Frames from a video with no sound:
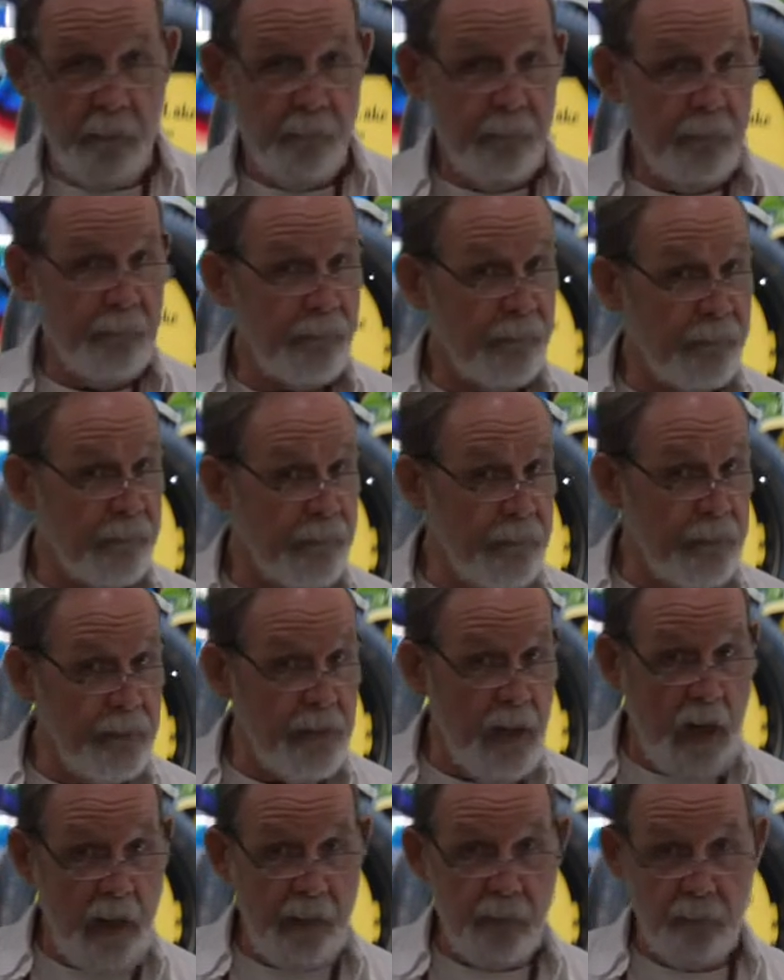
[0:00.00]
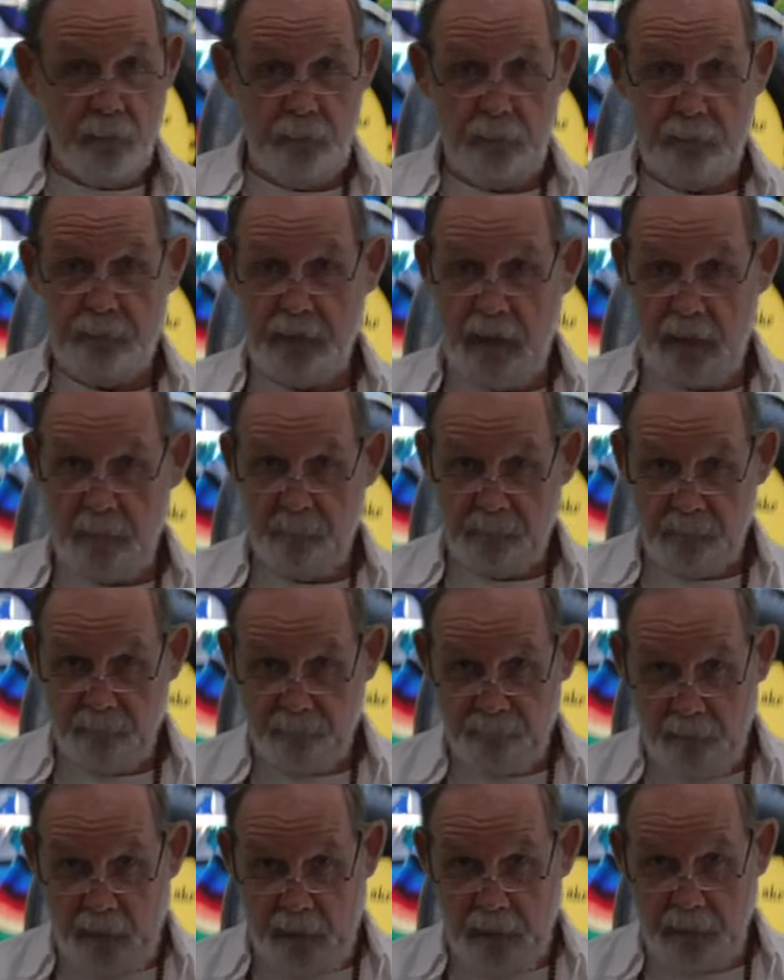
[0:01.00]
This is not a good time to
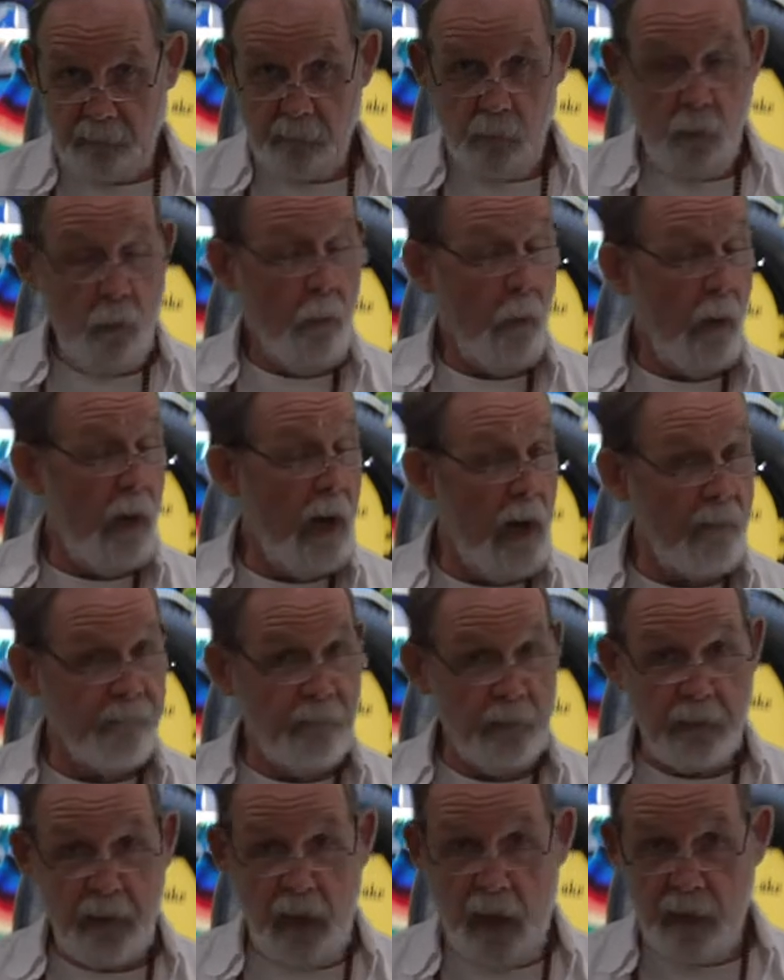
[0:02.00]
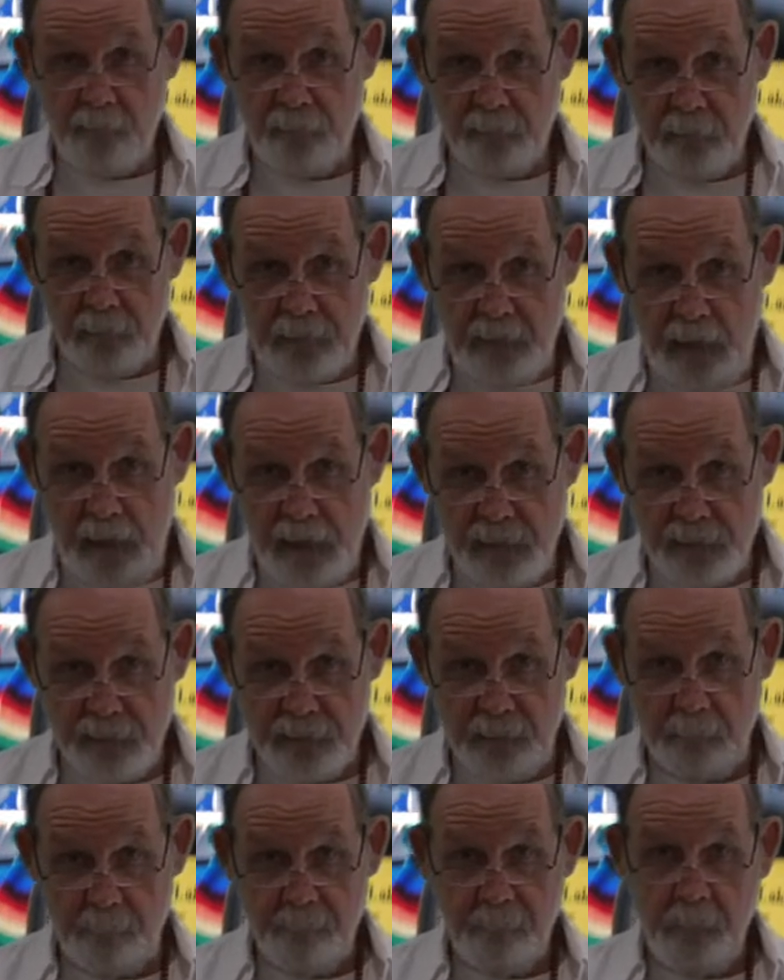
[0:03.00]
fight or have a
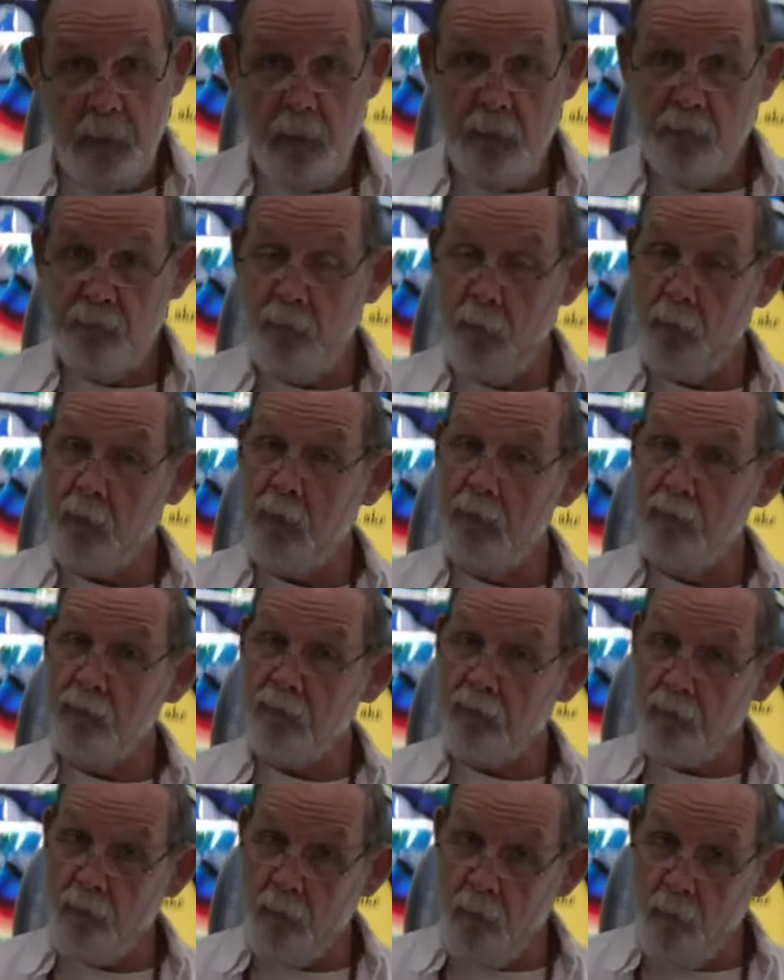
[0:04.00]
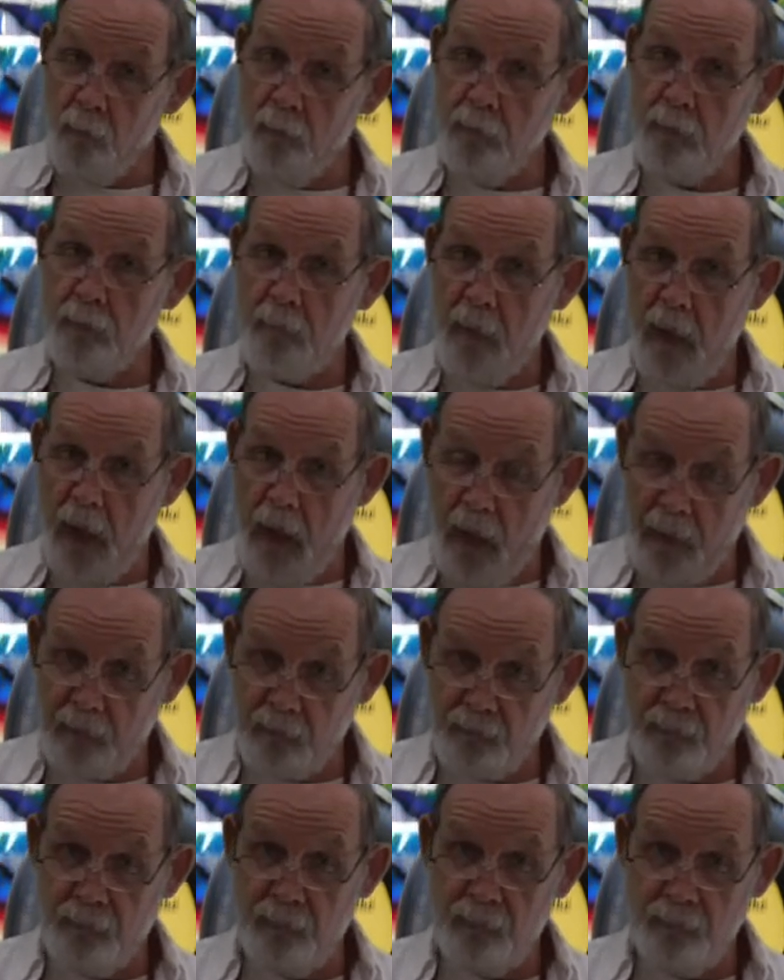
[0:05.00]
confrontation. So control your
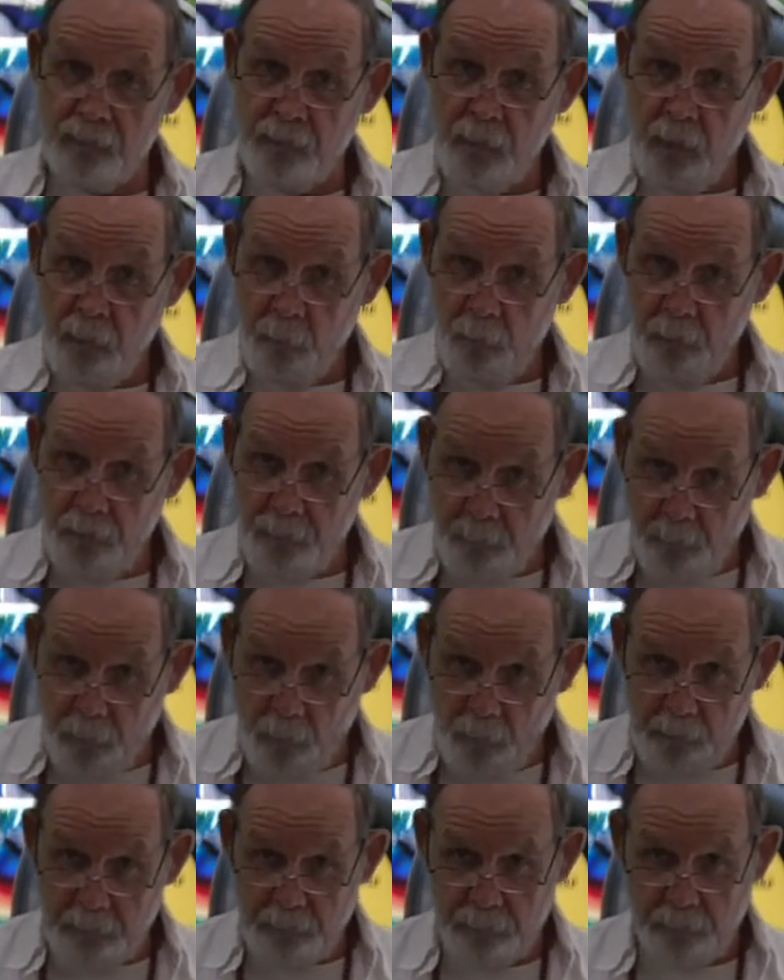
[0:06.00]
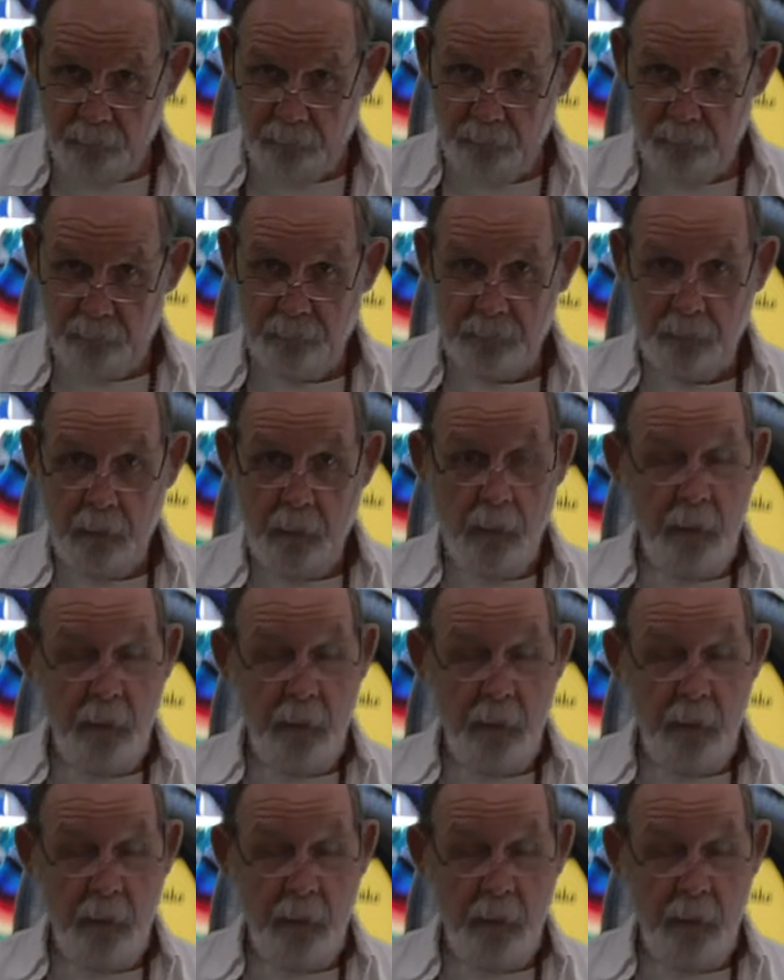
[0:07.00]
actions with partners.